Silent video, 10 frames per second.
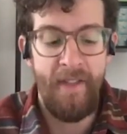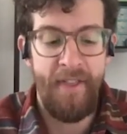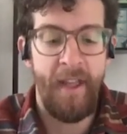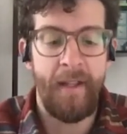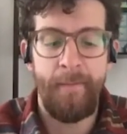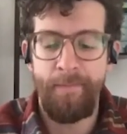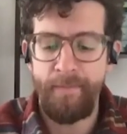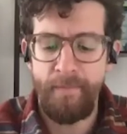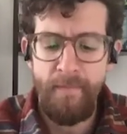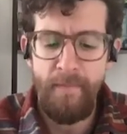And I think
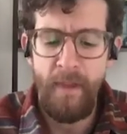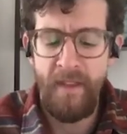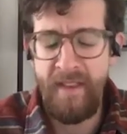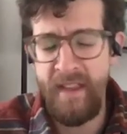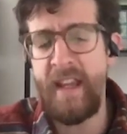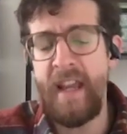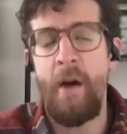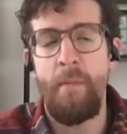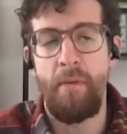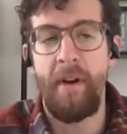seeing
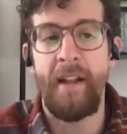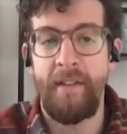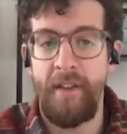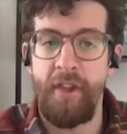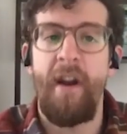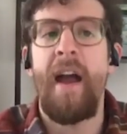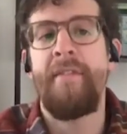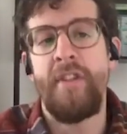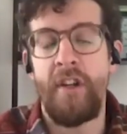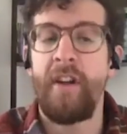how brands
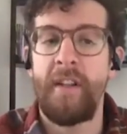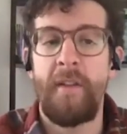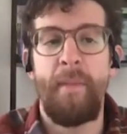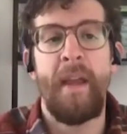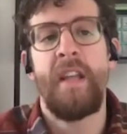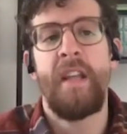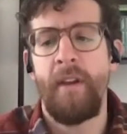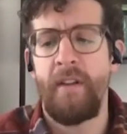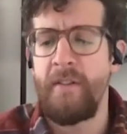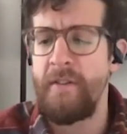thrive during this
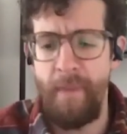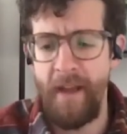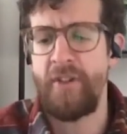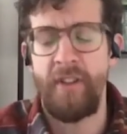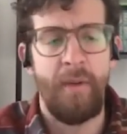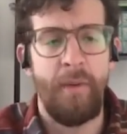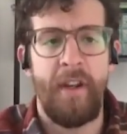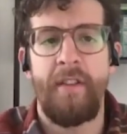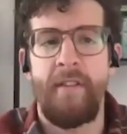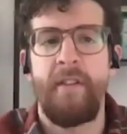pandemic, especially
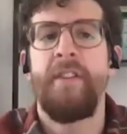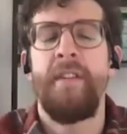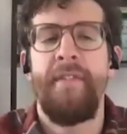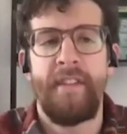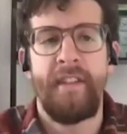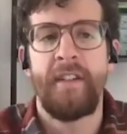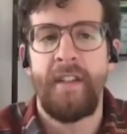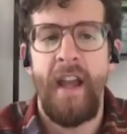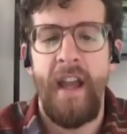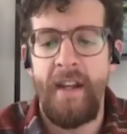with an uncertainty facing
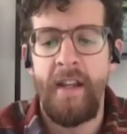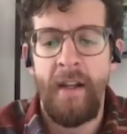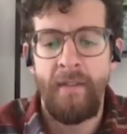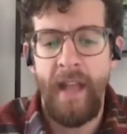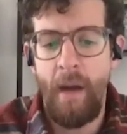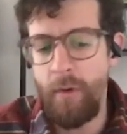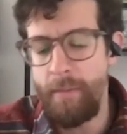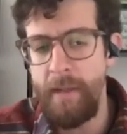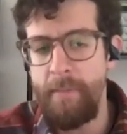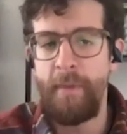us ahead, that
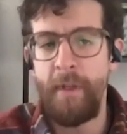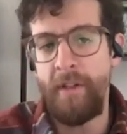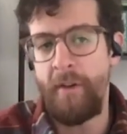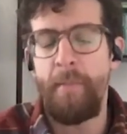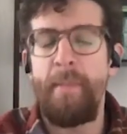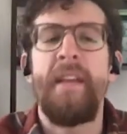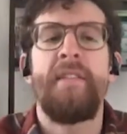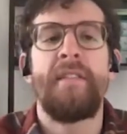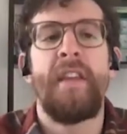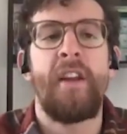will be the, you know the
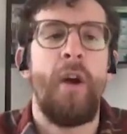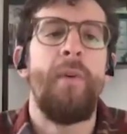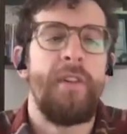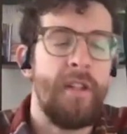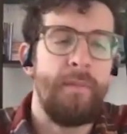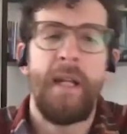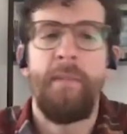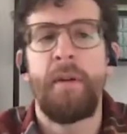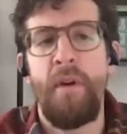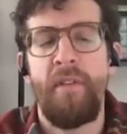pieces that go into the
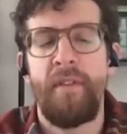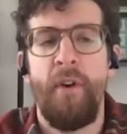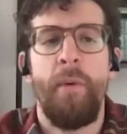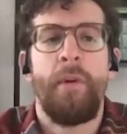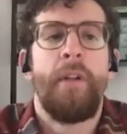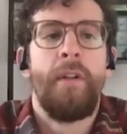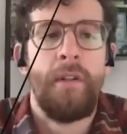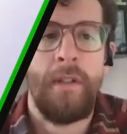playbook moving forward.